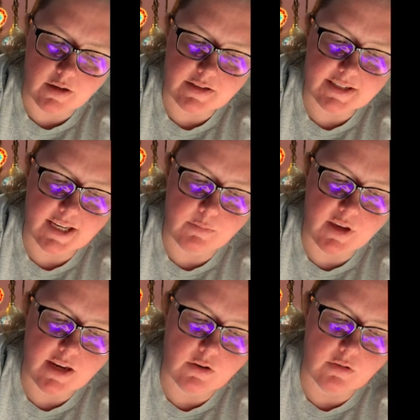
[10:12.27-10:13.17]
Same
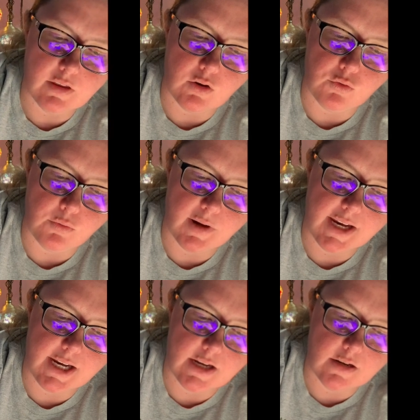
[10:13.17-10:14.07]
here, the
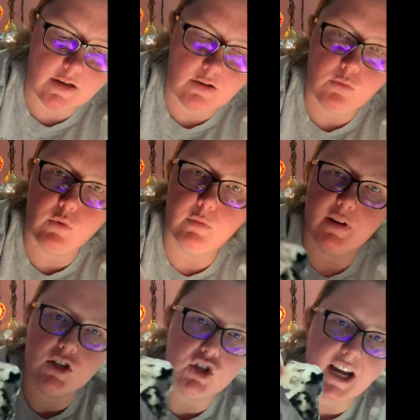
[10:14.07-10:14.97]
green would
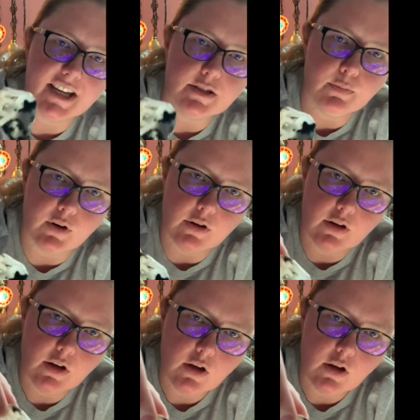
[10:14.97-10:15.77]
be jasper,